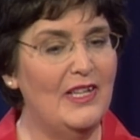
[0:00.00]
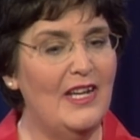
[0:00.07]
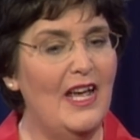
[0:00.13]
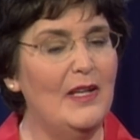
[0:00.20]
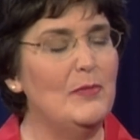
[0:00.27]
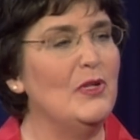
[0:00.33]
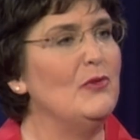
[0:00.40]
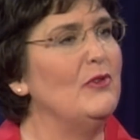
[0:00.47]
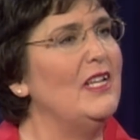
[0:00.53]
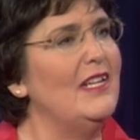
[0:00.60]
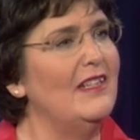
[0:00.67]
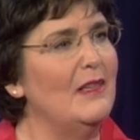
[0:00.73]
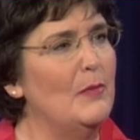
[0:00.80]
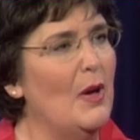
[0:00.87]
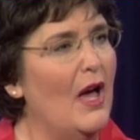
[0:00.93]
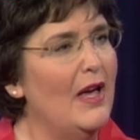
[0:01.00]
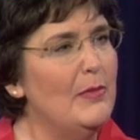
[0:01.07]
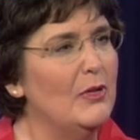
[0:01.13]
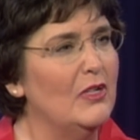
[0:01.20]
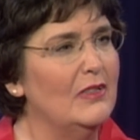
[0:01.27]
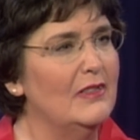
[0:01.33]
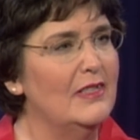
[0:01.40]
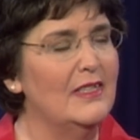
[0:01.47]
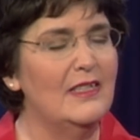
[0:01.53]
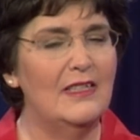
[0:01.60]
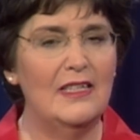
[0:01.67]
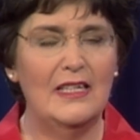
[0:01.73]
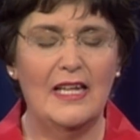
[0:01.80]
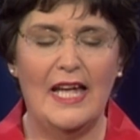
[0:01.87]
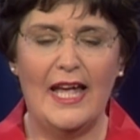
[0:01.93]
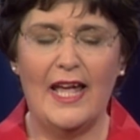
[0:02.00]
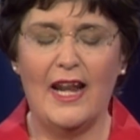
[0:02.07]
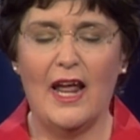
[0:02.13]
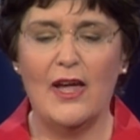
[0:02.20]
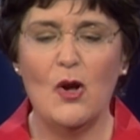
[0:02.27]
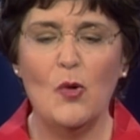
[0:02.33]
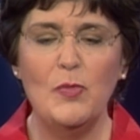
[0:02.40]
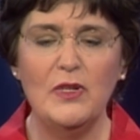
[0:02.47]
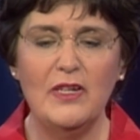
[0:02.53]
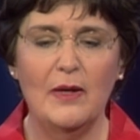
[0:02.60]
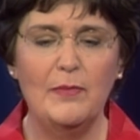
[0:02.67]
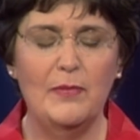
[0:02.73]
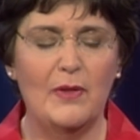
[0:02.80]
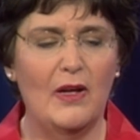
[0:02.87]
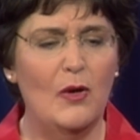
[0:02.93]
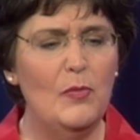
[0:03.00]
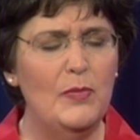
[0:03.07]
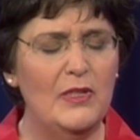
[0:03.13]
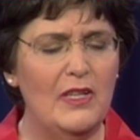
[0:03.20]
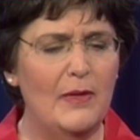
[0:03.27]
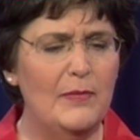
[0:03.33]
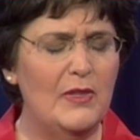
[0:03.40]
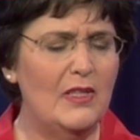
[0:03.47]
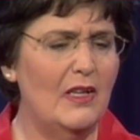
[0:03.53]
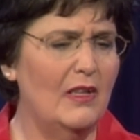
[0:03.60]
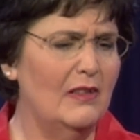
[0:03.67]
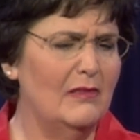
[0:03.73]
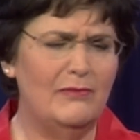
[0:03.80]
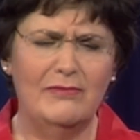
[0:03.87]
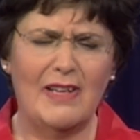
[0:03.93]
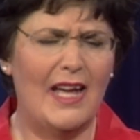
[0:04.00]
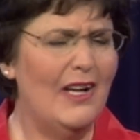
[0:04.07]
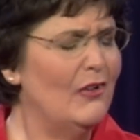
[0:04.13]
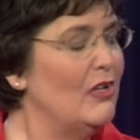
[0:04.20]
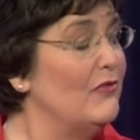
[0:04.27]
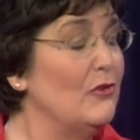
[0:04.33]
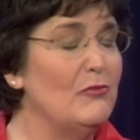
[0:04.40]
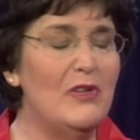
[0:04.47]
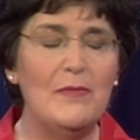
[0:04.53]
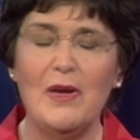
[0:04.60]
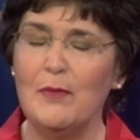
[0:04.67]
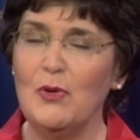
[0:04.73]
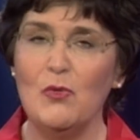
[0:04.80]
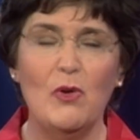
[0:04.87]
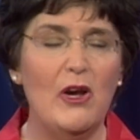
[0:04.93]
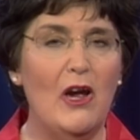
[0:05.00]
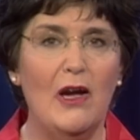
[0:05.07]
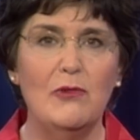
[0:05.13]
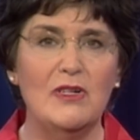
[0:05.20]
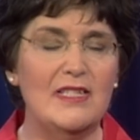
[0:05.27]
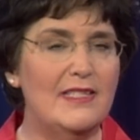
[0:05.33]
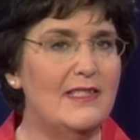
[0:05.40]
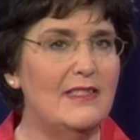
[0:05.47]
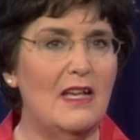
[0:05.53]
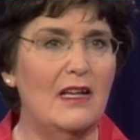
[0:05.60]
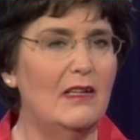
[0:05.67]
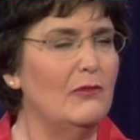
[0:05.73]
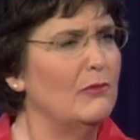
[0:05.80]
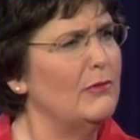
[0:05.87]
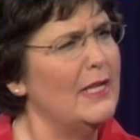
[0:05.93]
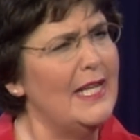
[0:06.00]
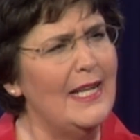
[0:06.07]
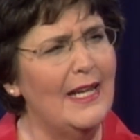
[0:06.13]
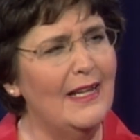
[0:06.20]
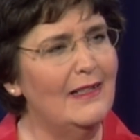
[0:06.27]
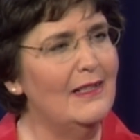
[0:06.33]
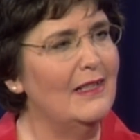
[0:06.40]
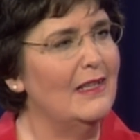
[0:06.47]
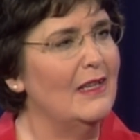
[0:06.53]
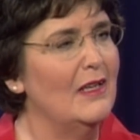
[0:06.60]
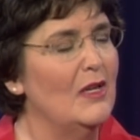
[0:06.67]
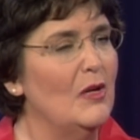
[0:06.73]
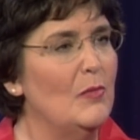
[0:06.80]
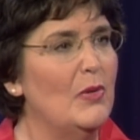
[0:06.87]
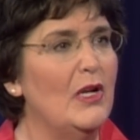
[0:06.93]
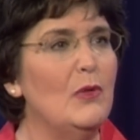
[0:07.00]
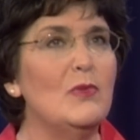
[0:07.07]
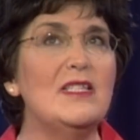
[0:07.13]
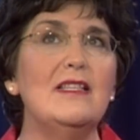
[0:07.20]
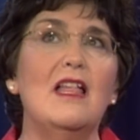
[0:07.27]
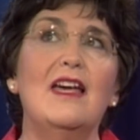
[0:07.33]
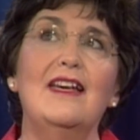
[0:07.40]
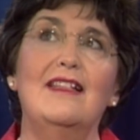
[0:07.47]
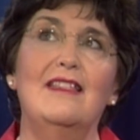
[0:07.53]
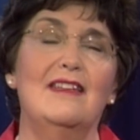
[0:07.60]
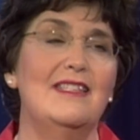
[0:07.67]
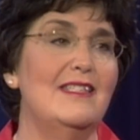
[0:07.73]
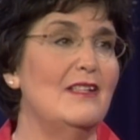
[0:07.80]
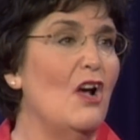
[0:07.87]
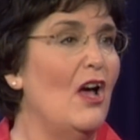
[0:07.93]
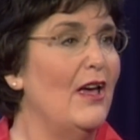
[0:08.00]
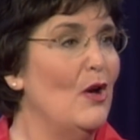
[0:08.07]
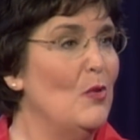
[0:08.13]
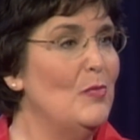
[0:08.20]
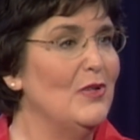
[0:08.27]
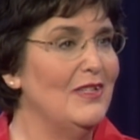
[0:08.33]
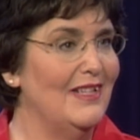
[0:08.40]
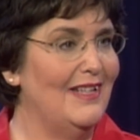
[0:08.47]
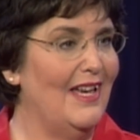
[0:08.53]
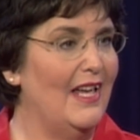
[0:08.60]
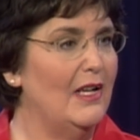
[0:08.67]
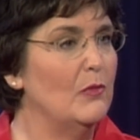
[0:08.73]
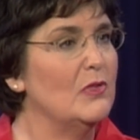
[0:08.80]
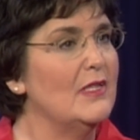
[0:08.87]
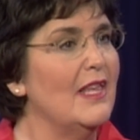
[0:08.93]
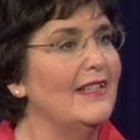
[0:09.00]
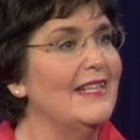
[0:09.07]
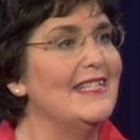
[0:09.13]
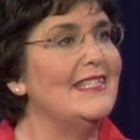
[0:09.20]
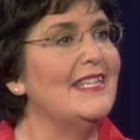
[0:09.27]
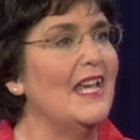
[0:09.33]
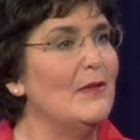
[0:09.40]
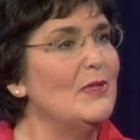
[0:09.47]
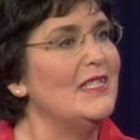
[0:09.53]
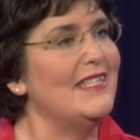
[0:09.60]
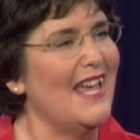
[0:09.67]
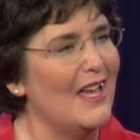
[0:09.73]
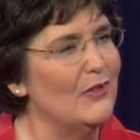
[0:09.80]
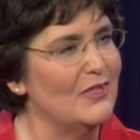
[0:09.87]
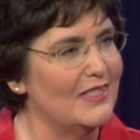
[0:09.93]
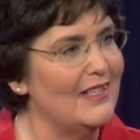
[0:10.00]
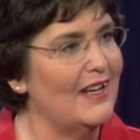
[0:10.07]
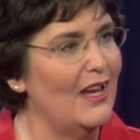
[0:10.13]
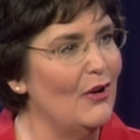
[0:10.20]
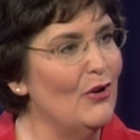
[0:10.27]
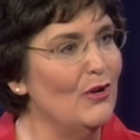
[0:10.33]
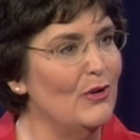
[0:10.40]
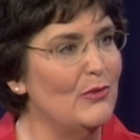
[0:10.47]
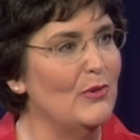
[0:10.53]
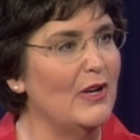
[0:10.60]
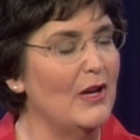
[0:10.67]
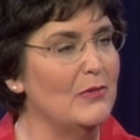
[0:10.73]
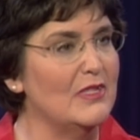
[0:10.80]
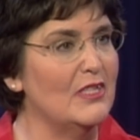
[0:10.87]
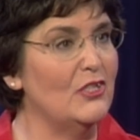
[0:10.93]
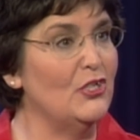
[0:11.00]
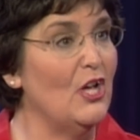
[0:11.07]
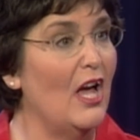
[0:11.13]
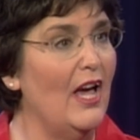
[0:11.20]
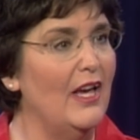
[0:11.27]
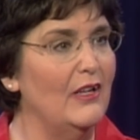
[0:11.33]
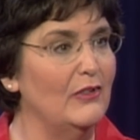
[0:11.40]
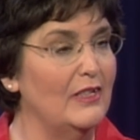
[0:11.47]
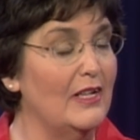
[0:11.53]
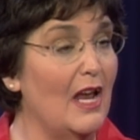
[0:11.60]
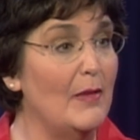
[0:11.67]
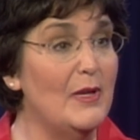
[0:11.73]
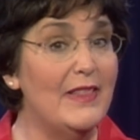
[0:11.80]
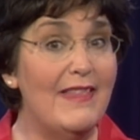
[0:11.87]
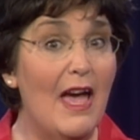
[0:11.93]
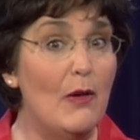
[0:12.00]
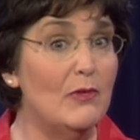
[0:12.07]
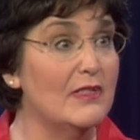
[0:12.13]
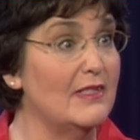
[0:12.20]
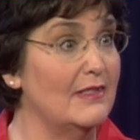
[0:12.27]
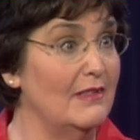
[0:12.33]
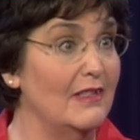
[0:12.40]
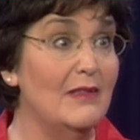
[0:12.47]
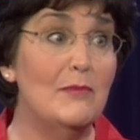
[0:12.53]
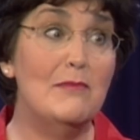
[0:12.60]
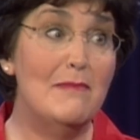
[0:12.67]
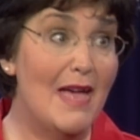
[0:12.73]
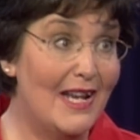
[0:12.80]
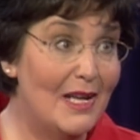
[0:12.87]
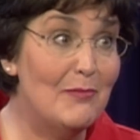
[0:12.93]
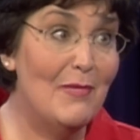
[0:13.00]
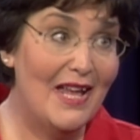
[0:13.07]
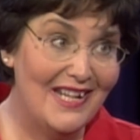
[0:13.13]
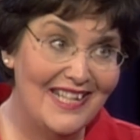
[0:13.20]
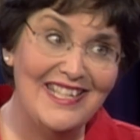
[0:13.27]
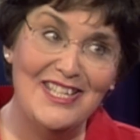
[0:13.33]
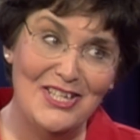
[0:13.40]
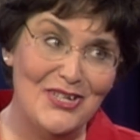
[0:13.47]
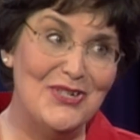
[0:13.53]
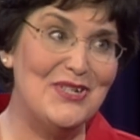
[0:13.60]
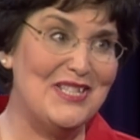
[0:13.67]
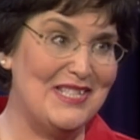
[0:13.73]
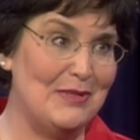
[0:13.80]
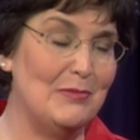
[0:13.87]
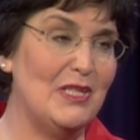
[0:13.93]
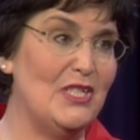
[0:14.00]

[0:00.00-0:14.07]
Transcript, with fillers: and I'd been reading the Bible. And I opened up, I don't even remember where I was reading, but it was like the sky opened again. It was like the same sounds that I heard when I was a child. And I mean, that was many, many years in